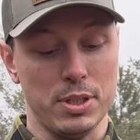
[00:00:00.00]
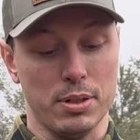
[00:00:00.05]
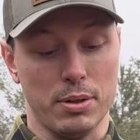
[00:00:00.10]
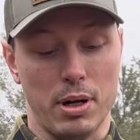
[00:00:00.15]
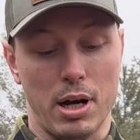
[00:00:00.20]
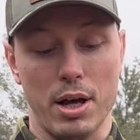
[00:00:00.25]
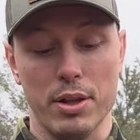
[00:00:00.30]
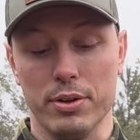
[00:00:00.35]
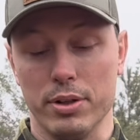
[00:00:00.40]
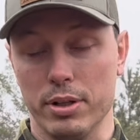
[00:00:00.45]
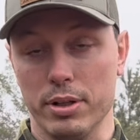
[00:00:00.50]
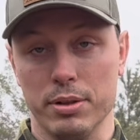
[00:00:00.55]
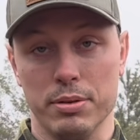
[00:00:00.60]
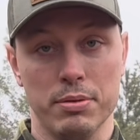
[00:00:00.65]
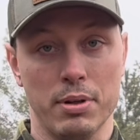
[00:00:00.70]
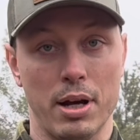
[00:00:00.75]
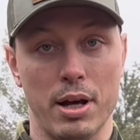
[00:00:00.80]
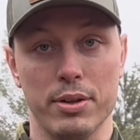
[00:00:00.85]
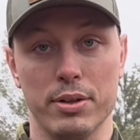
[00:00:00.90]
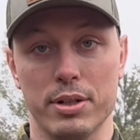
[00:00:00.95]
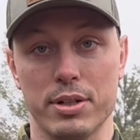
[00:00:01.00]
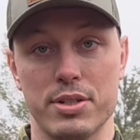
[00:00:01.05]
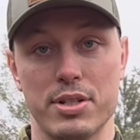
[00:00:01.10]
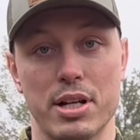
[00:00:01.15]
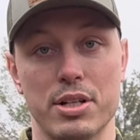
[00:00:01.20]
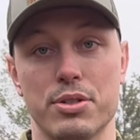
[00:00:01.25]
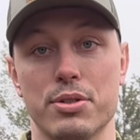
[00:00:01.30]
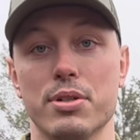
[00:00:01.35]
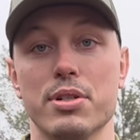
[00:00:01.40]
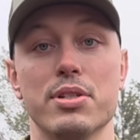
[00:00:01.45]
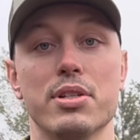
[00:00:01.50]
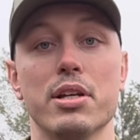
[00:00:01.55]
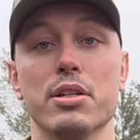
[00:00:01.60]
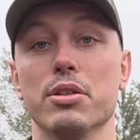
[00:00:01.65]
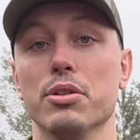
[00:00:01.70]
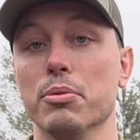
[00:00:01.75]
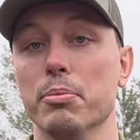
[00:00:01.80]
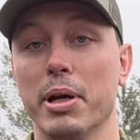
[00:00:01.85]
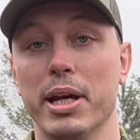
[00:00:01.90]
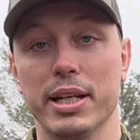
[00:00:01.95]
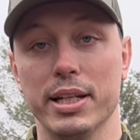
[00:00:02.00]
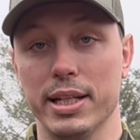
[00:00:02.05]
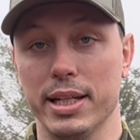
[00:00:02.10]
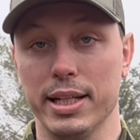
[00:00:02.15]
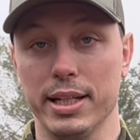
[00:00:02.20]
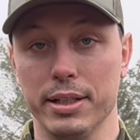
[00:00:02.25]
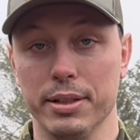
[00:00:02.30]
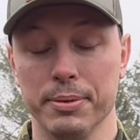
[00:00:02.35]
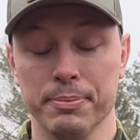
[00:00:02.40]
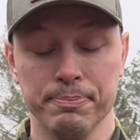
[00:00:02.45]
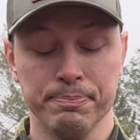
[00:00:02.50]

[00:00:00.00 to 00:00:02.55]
other accessories that you may need.